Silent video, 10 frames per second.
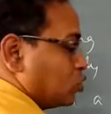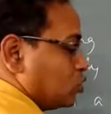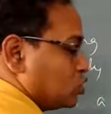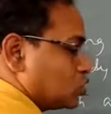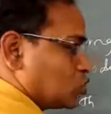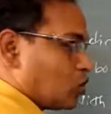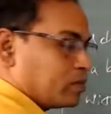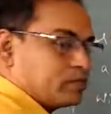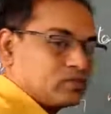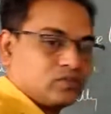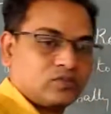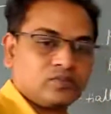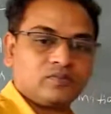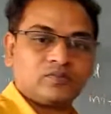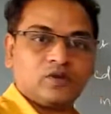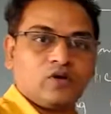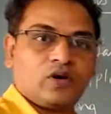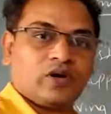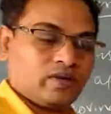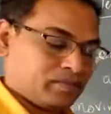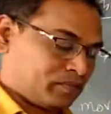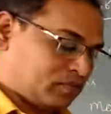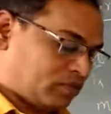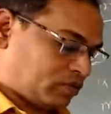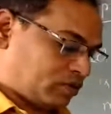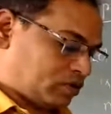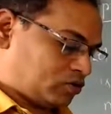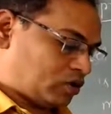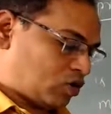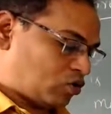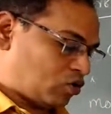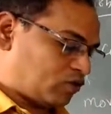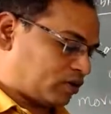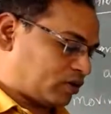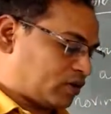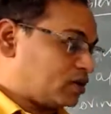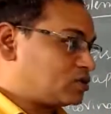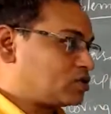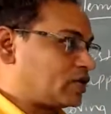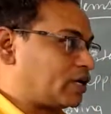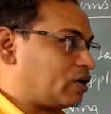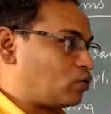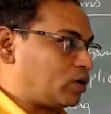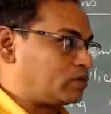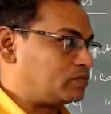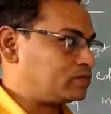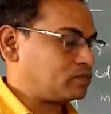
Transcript: to stop. Okay. So now go for the second one.